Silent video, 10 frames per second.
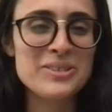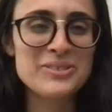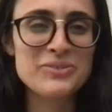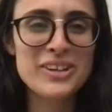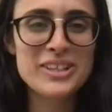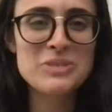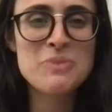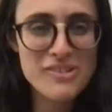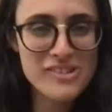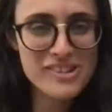very
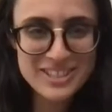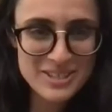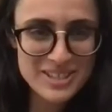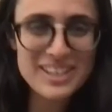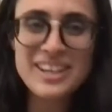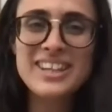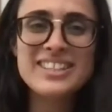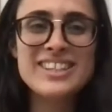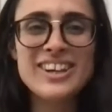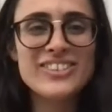experienced
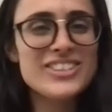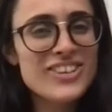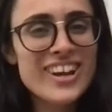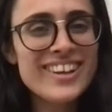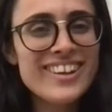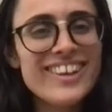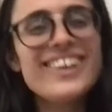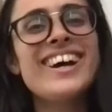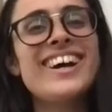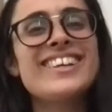TRE
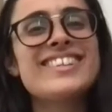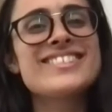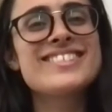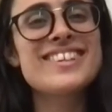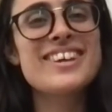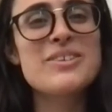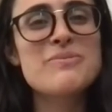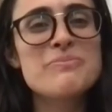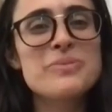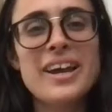trainer. And
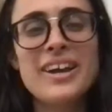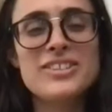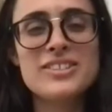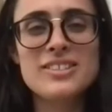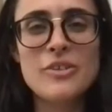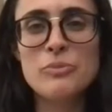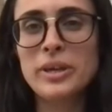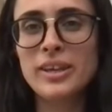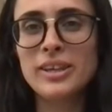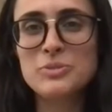I just love
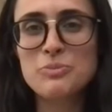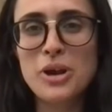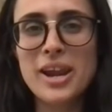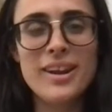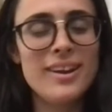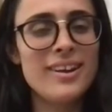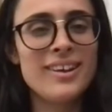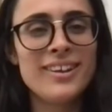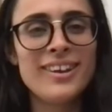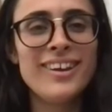picking his brain
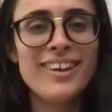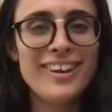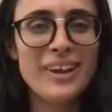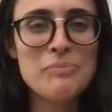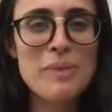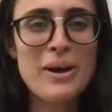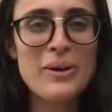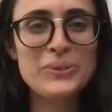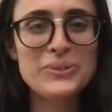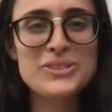
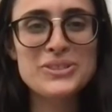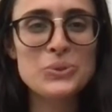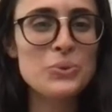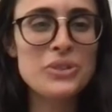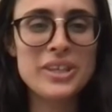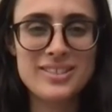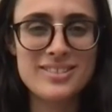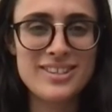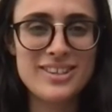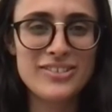about all things
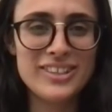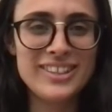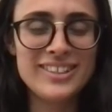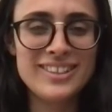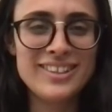TRE.